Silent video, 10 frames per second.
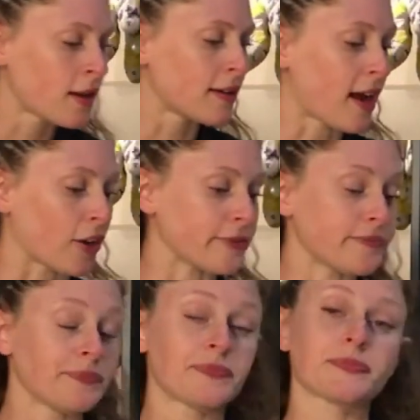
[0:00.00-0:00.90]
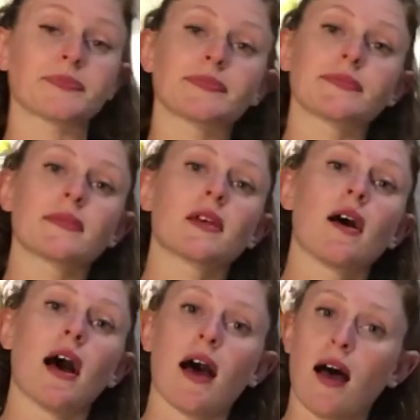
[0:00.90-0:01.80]
Now,
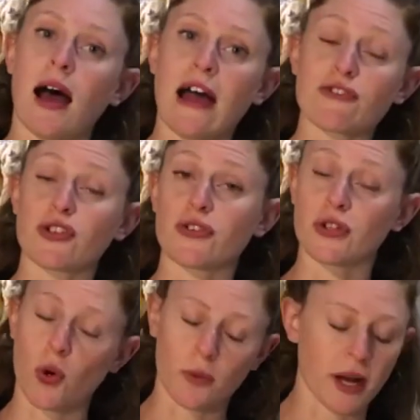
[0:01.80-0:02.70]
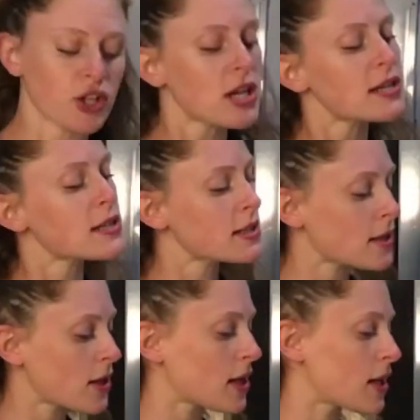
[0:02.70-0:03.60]
after the core budget,
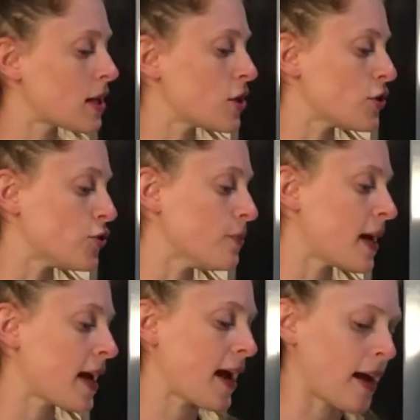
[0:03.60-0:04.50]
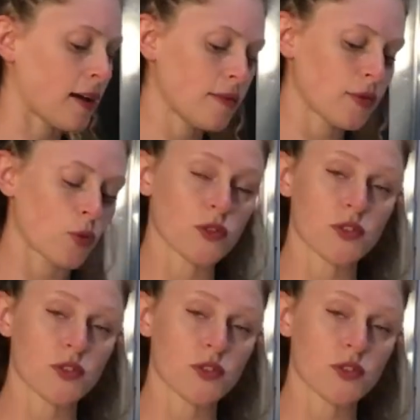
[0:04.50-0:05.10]
you may have what's